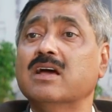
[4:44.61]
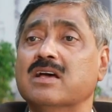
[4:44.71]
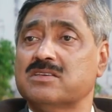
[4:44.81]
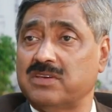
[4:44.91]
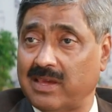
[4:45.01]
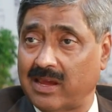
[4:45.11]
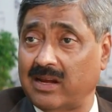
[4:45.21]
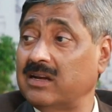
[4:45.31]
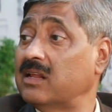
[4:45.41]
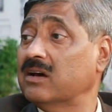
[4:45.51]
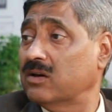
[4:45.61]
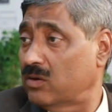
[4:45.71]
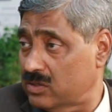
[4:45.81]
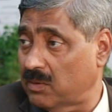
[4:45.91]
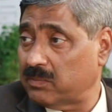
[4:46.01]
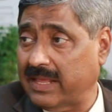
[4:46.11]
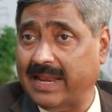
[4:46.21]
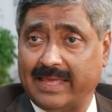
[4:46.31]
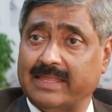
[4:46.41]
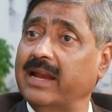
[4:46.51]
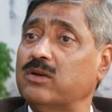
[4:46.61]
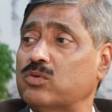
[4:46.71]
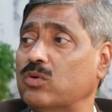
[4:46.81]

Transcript: CA inter or something like that. So